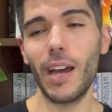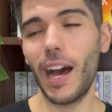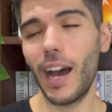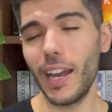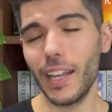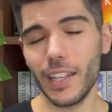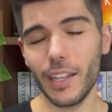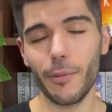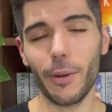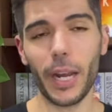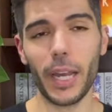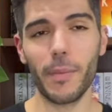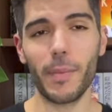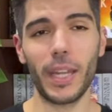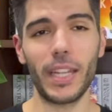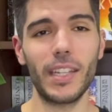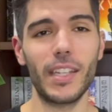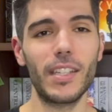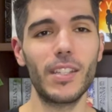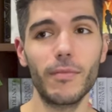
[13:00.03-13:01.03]
highly
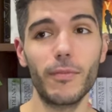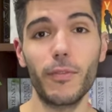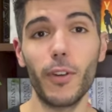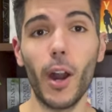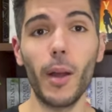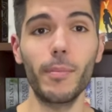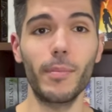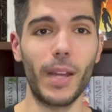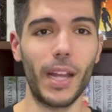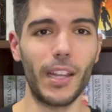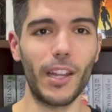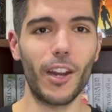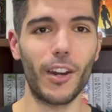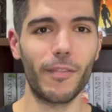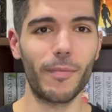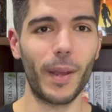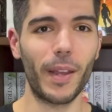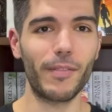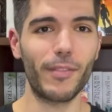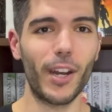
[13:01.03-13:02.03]
recommended from a lot
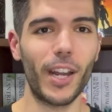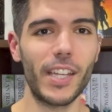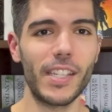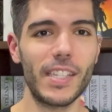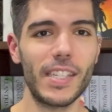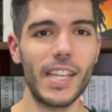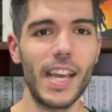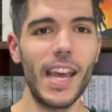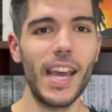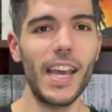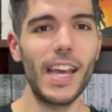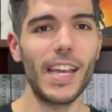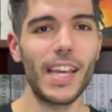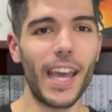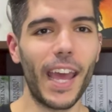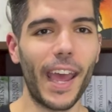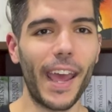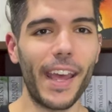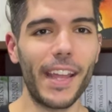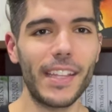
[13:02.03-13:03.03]
of my friends,
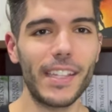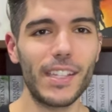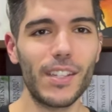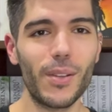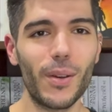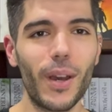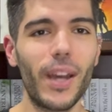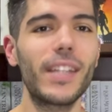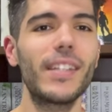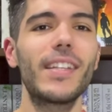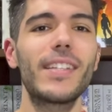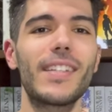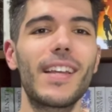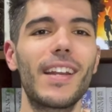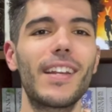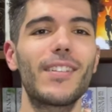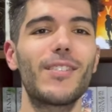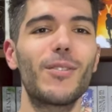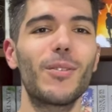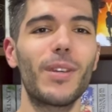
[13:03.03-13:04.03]
and so I
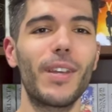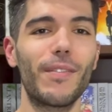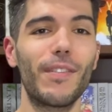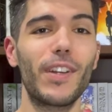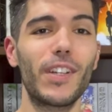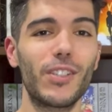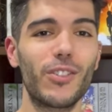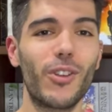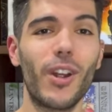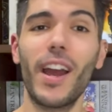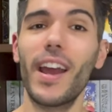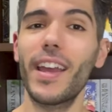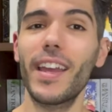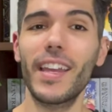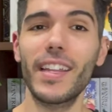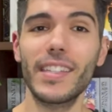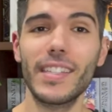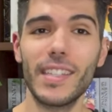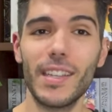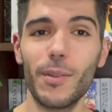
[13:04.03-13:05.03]
decided to give it a try
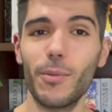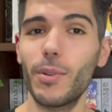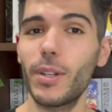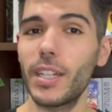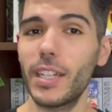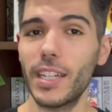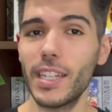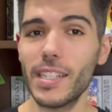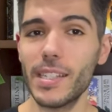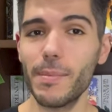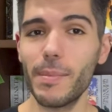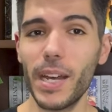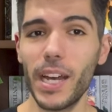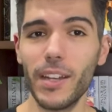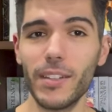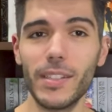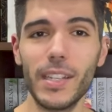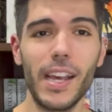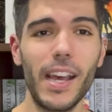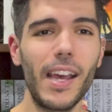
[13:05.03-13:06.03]
and see what it is
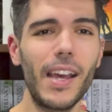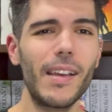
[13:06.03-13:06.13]
about.